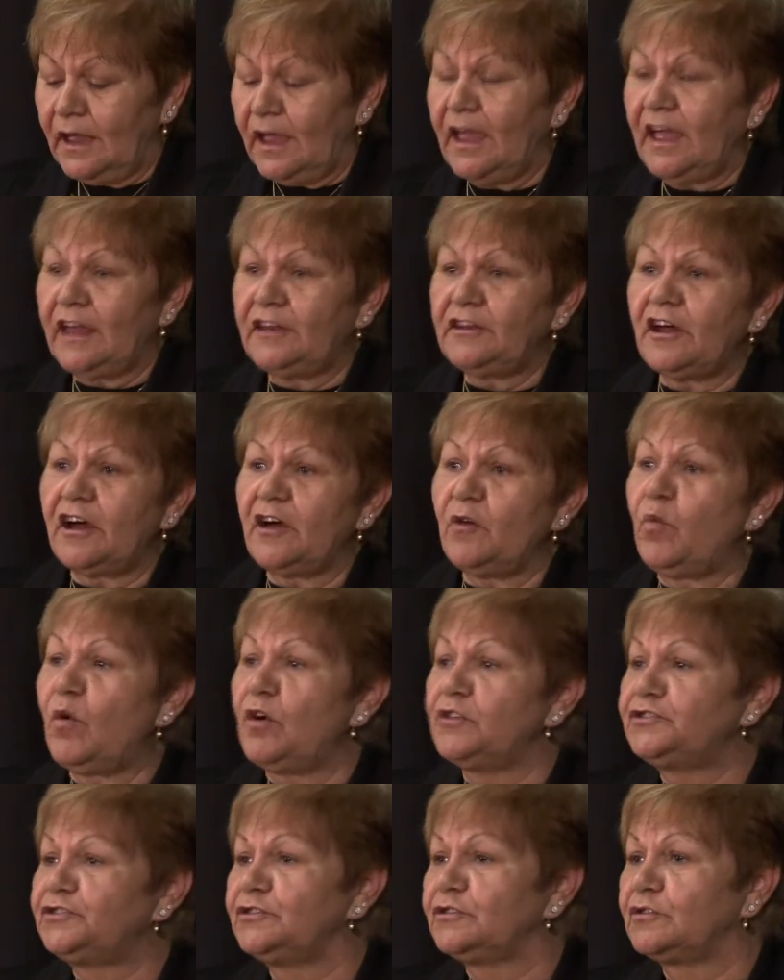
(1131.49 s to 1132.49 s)
And I
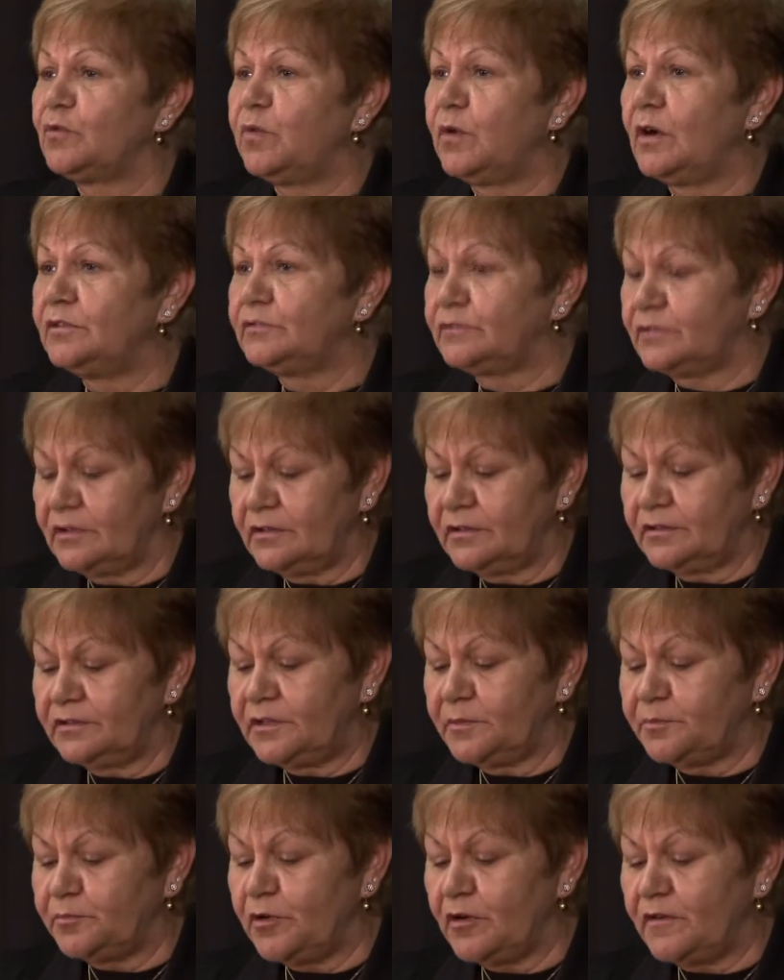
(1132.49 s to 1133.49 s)
want to
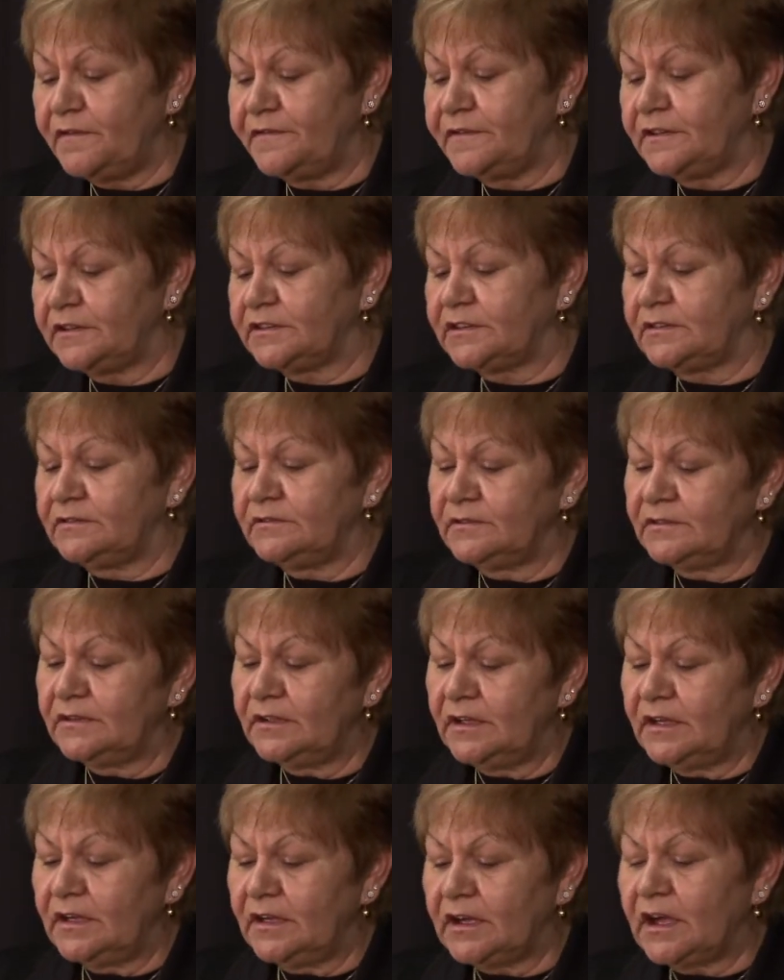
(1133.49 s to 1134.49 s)
quote the prophet
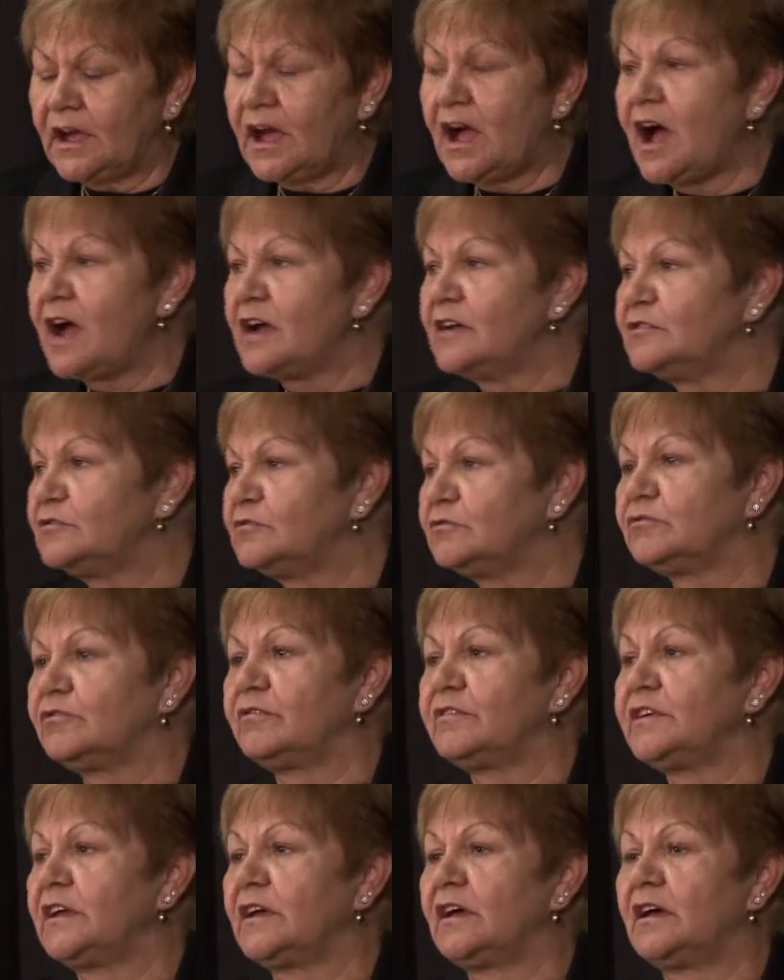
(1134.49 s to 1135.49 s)
Cahill
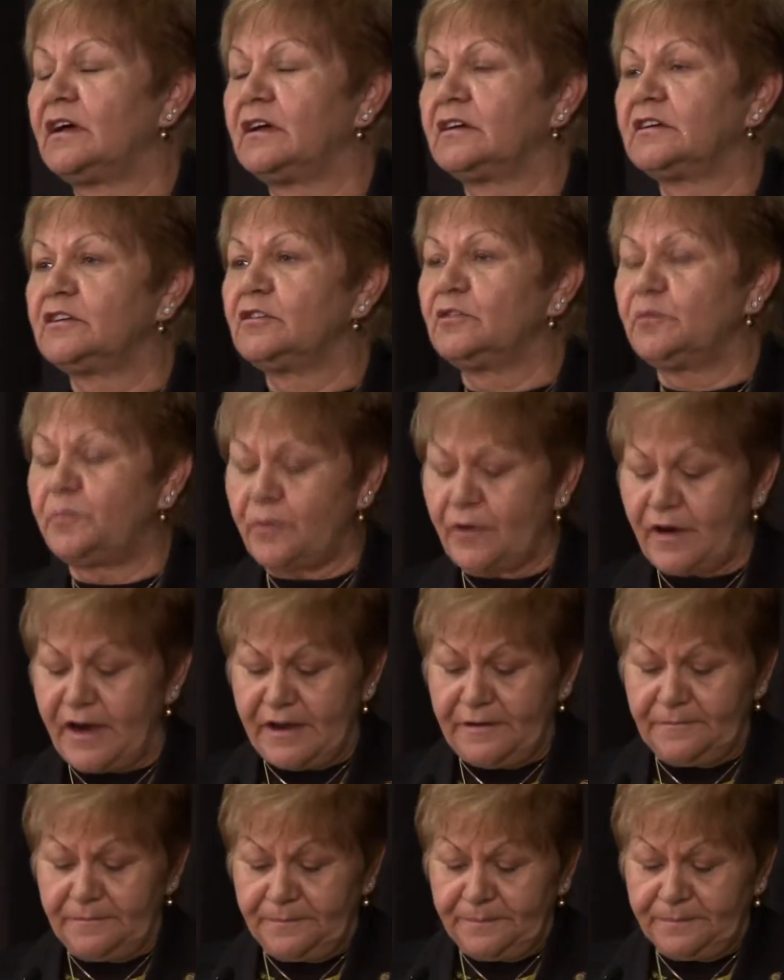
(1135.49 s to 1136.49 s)

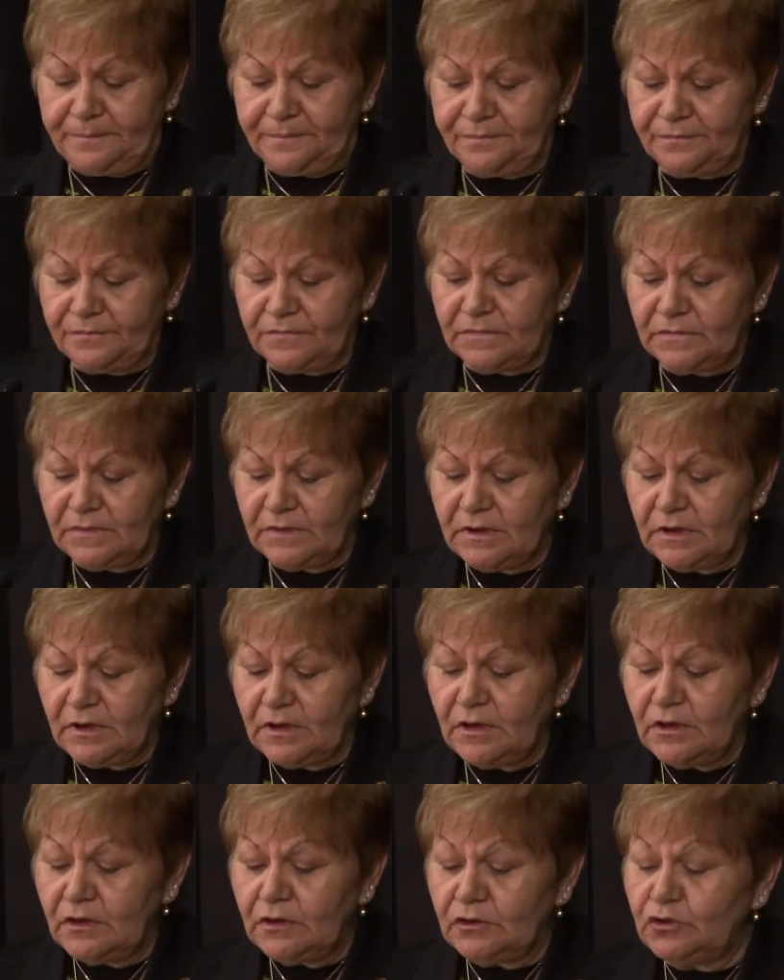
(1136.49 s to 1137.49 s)
Gilbrain.
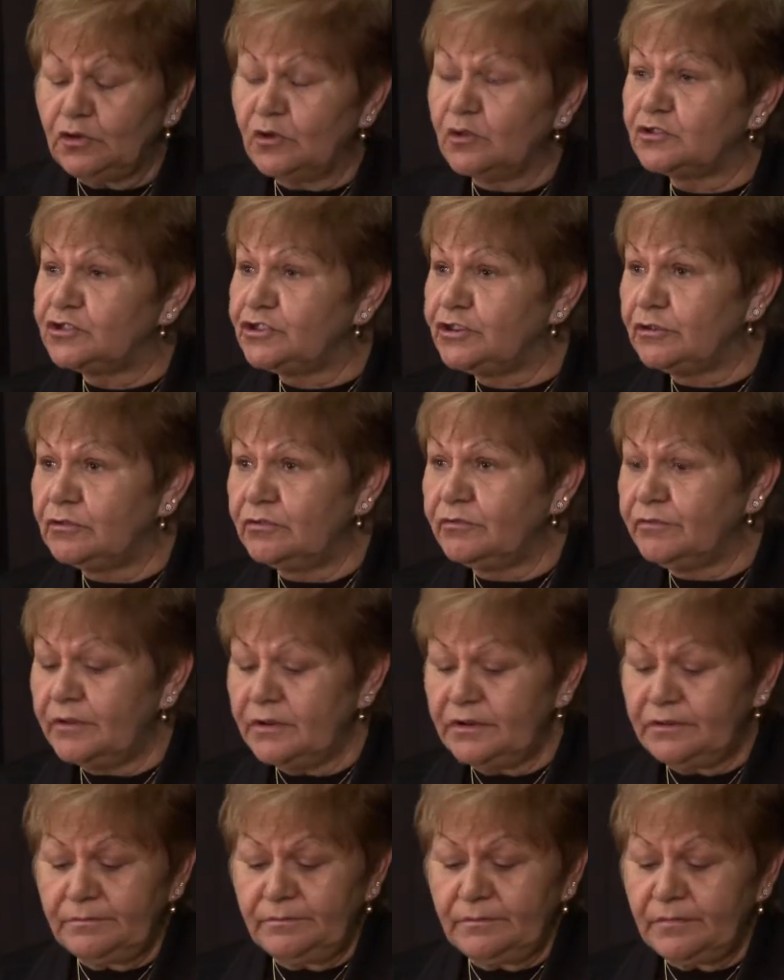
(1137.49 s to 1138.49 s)
Your
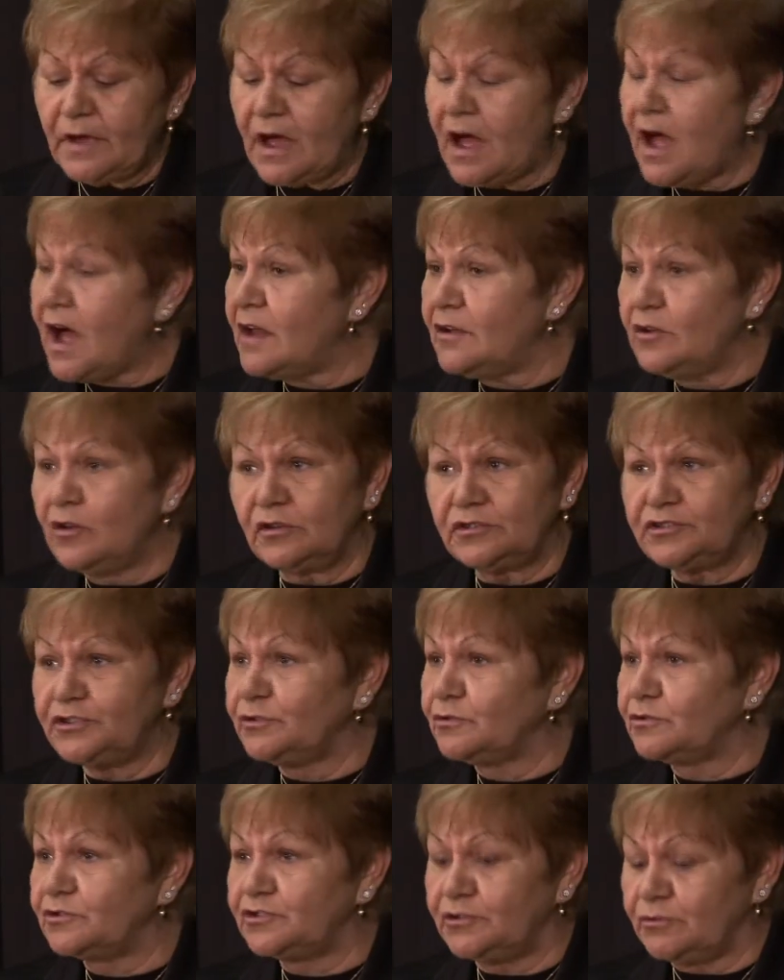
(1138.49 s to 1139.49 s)
children are not
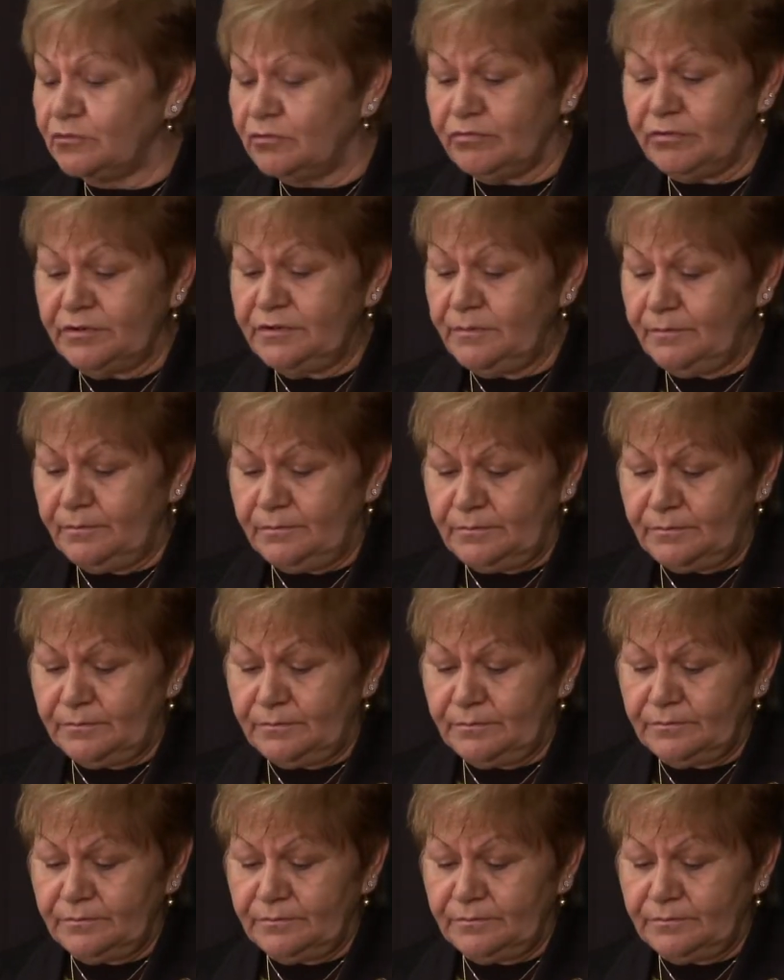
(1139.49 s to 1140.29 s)
your children.